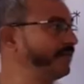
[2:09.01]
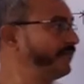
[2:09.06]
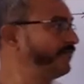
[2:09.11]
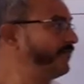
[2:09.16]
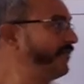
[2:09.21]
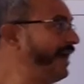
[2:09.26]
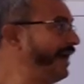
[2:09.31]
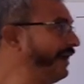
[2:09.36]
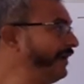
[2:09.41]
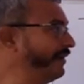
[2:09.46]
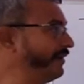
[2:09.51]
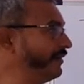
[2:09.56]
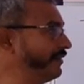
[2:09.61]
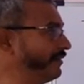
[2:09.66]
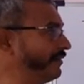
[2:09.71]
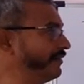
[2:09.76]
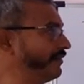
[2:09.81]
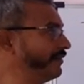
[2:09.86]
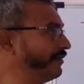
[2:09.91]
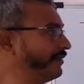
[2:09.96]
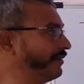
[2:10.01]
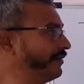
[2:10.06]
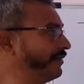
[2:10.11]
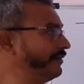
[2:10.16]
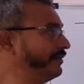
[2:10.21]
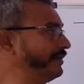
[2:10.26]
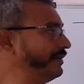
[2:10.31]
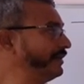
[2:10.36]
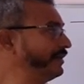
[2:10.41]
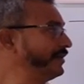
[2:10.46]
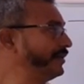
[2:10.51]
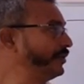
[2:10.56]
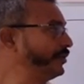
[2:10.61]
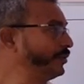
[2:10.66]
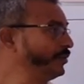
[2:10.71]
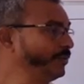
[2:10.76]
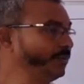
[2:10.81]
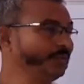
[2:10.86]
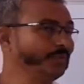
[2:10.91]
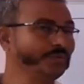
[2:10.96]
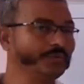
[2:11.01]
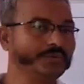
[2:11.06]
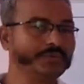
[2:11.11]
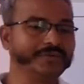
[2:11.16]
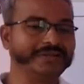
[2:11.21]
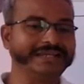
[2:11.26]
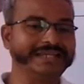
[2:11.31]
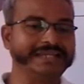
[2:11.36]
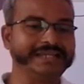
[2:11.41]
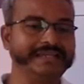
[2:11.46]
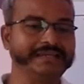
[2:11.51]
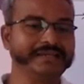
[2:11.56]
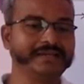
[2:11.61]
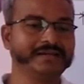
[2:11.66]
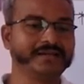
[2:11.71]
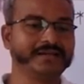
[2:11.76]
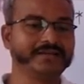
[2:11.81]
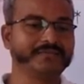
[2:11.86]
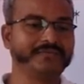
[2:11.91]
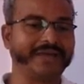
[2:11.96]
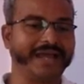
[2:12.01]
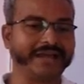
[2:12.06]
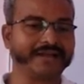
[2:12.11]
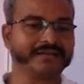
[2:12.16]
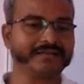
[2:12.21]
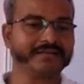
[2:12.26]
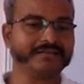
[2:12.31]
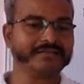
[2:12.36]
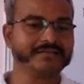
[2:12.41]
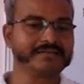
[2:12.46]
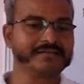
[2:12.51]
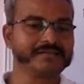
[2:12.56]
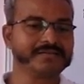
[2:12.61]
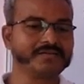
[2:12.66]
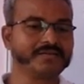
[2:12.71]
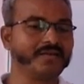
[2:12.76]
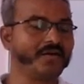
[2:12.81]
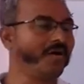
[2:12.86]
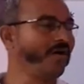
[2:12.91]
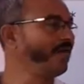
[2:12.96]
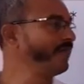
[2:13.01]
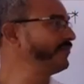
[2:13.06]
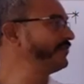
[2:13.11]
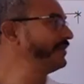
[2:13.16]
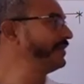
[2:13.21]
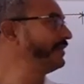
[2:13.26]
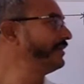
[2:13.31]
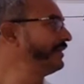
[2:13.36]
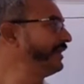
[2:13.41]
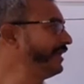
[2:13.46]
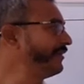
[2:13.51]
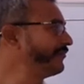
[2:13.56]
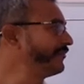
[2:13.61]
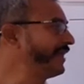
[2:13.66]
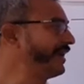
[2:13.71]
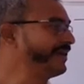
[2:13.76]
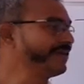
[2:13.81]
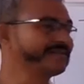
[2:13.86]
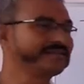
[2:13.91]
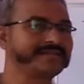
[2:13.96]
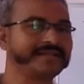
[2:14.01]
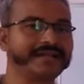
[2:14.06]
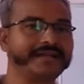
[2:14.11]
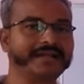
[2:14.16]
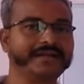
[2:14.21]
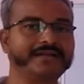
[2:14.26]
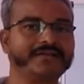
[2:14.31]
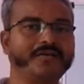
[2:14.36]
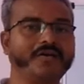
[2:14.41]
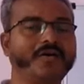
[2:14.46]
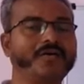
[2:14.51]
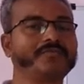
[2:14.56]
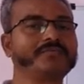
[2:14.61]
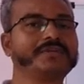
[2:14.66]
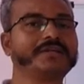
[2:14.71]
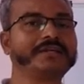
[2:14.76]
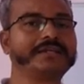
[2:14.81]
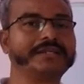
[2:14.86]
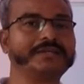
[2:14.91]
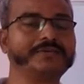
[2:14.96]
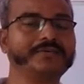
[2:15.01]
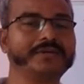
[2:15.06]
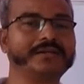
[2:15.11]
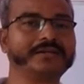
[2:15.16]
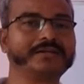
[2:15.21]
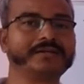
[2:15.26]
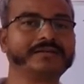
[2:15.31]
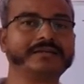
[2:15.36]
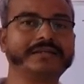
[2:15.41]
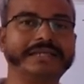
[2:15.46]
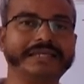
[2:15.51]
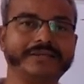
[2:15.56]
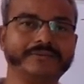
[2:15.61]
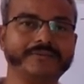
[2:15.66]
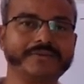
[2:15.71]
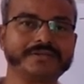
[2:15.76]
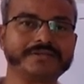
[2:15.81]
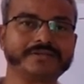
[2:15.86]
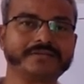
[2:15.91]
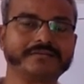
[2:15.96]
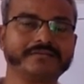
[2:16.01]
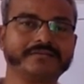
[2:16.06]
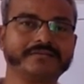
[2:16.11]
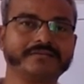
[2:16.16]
find the two linear factors of the left hand side of the given equation.